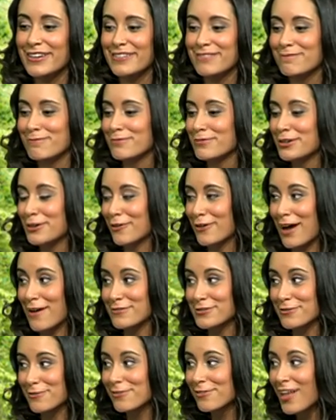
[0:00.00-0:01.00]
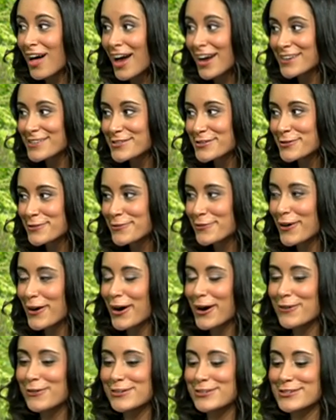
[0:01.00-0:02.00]
we don't have to fly too
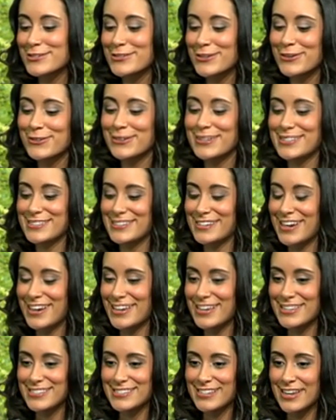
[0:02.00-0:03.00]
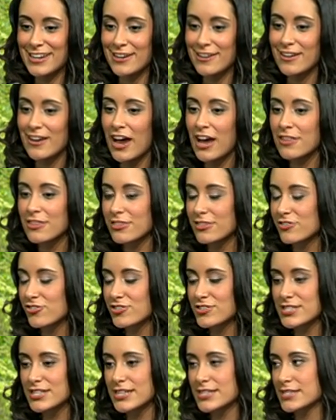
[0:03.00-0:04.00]
far, which is always nice. And I
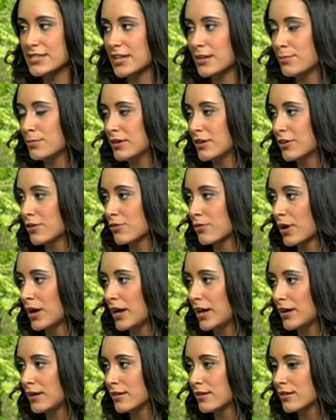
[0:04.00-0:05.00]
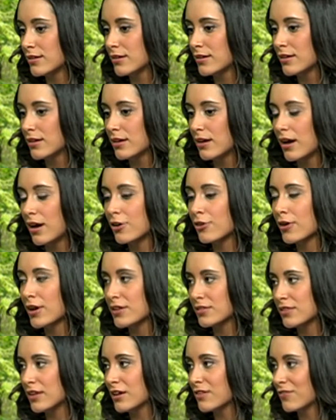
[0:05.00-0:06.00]
just think it's going to be a great
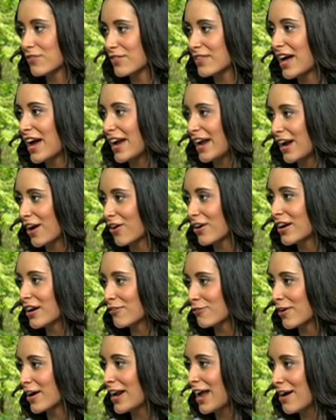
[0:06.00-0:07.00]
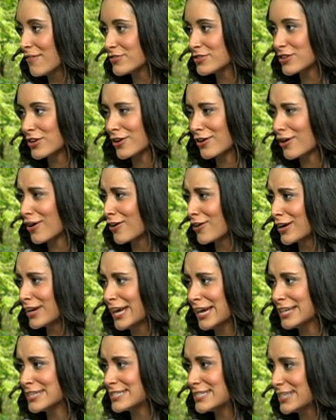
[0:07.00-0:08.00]
thing for that area right after
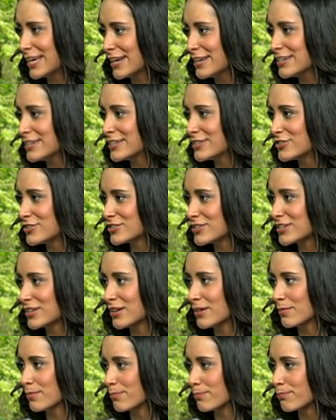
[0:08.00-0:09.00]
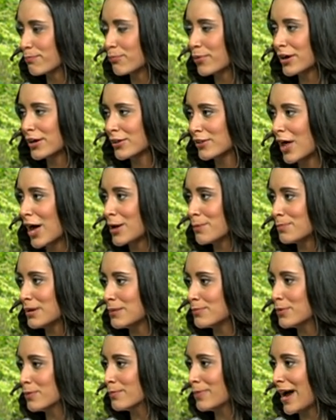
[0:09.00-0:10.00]
Hurricane Sandy. It's just going to bring a lot of
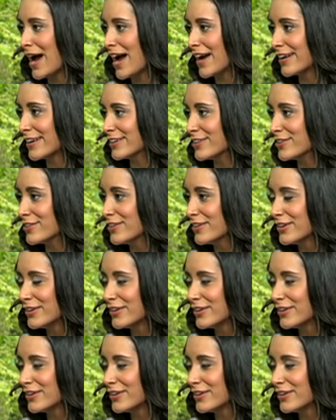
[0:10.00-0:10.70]
people back and